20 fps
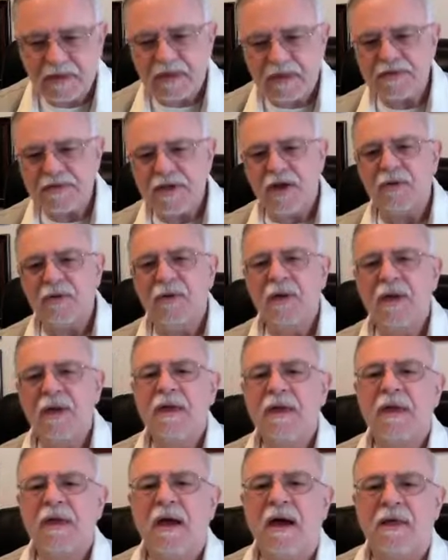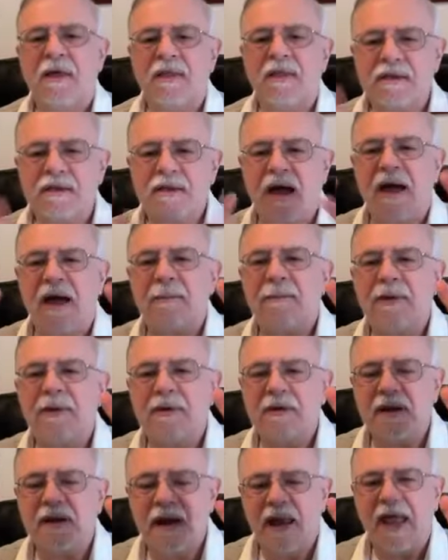So the top
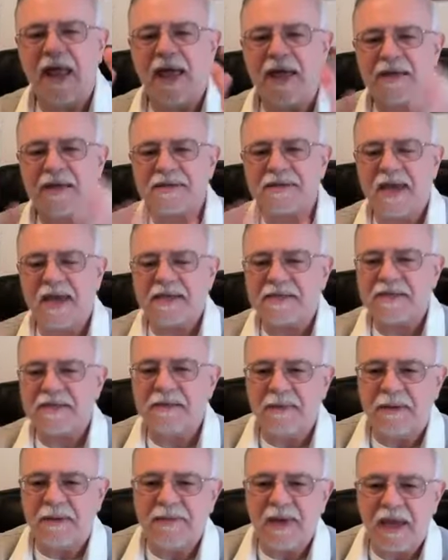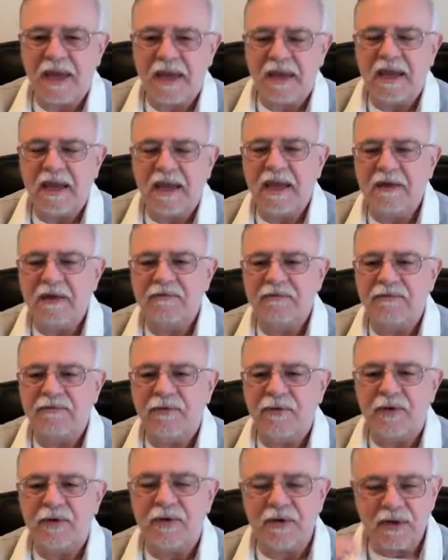class has to be paid in
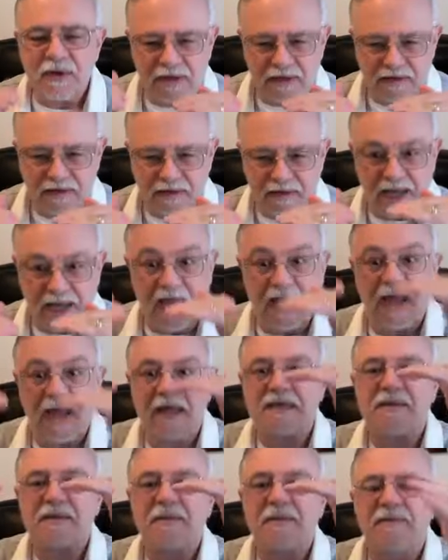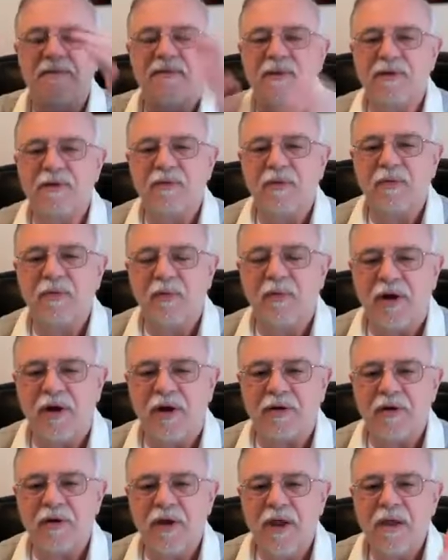full. It has to be filled with
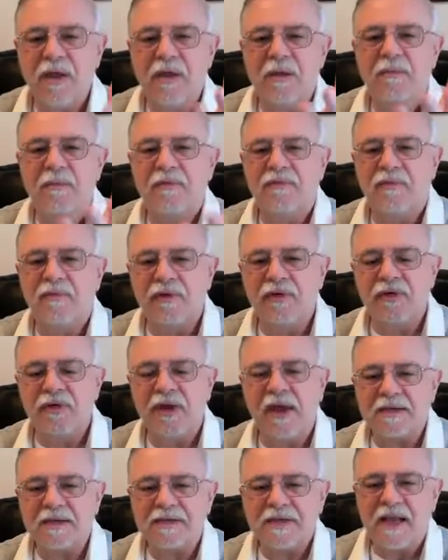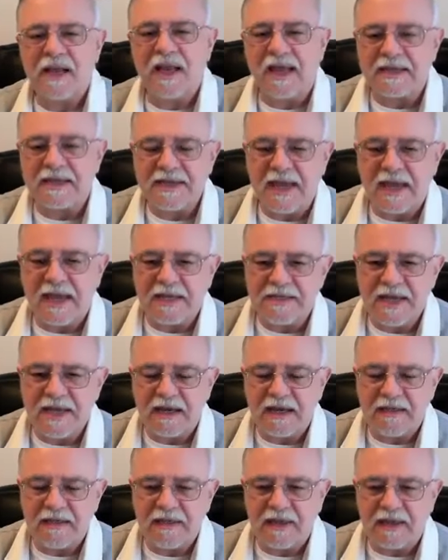water before the next class gets
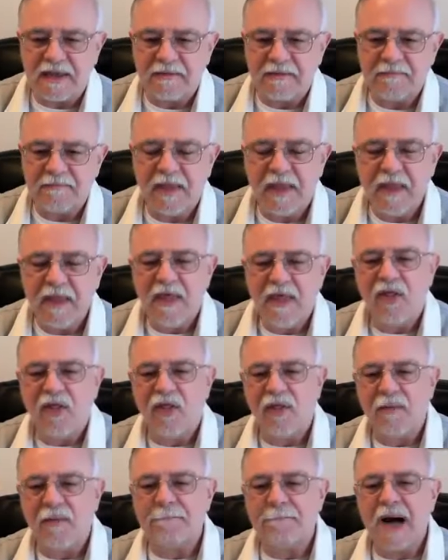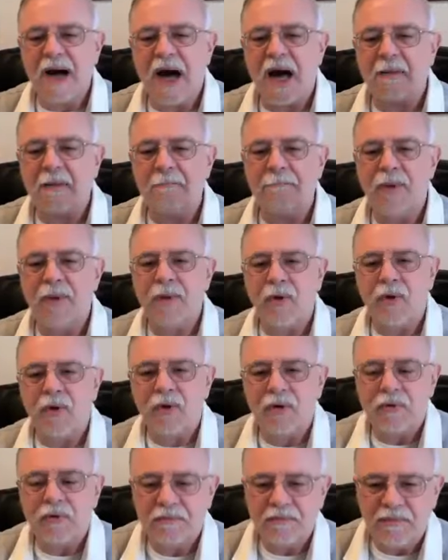anything. The bottom
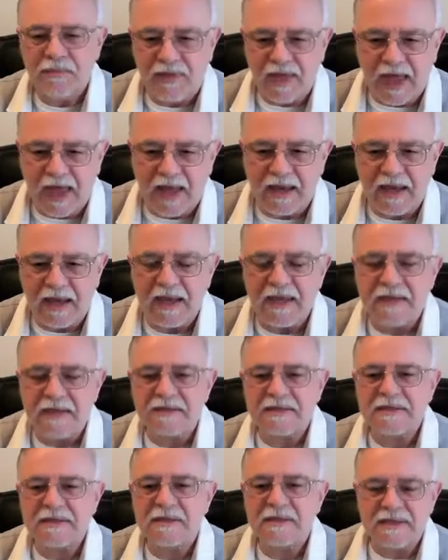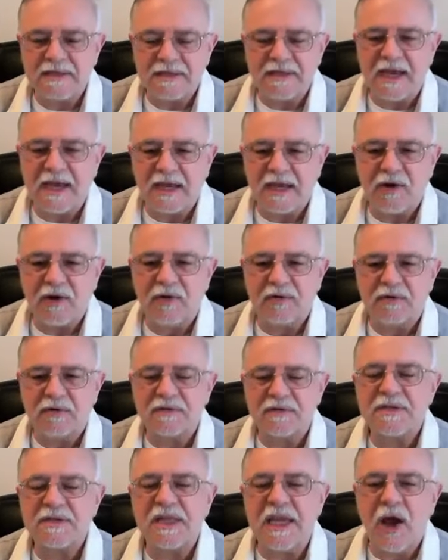bowl, that is the
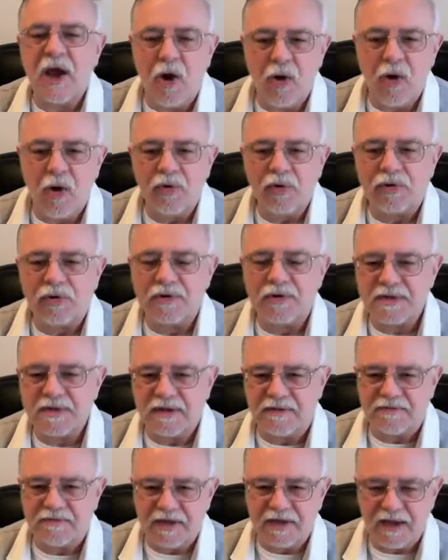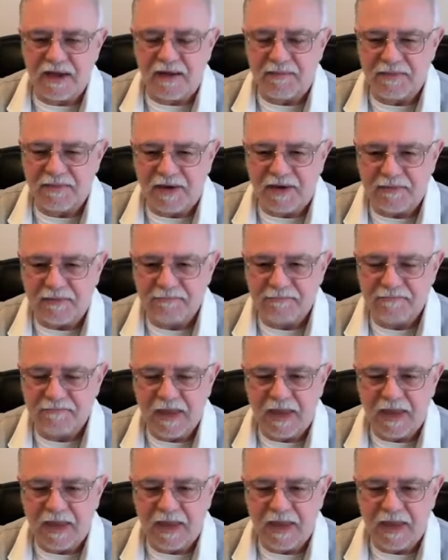stakeholders, the owners of the company.